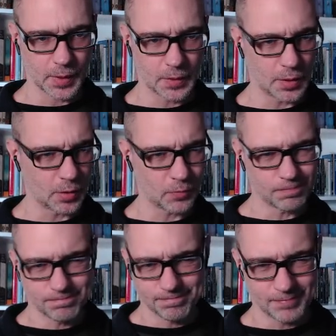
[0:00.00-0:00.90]
You know,
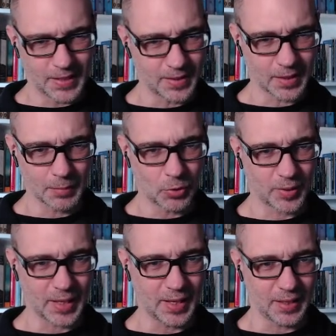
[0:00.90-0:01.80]
I think I'm
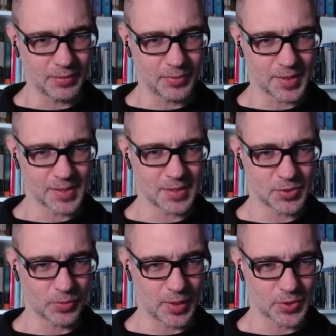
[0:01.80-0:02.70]
okay with this
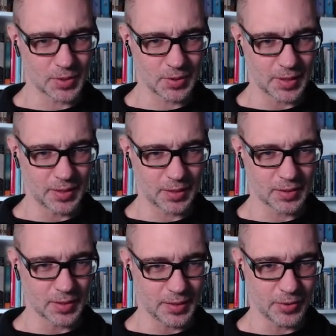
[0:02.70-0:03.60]
situation. I think,
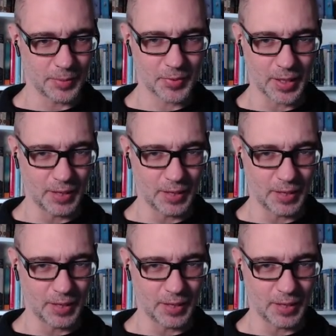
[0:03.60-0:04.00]
you know, I'm going to